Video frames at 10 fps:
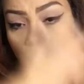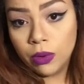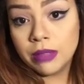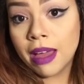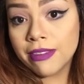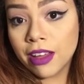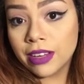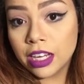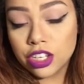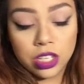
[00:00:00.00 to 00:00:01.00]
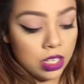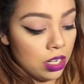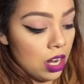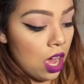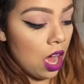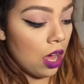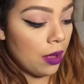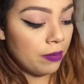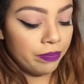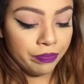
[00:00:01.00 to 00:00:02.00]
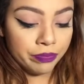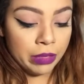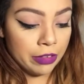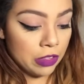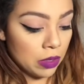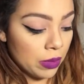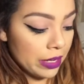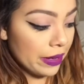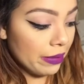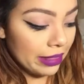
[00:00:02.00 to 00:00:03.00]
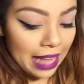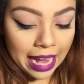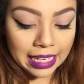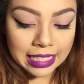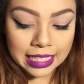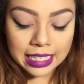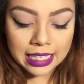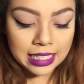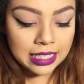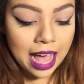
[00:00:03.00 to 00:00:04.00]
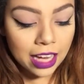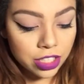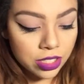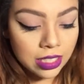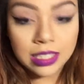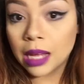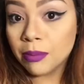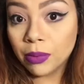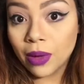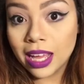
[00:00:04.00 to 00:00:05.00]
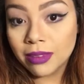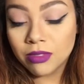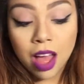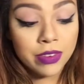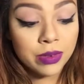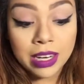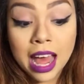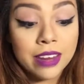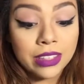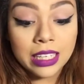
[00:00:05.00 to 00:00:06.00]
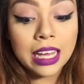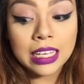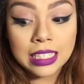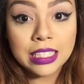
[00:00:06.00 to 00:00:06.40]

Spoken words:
with my foundation. But if you're wondering what that is, it is actually a sample. I haven't ran out of it yet because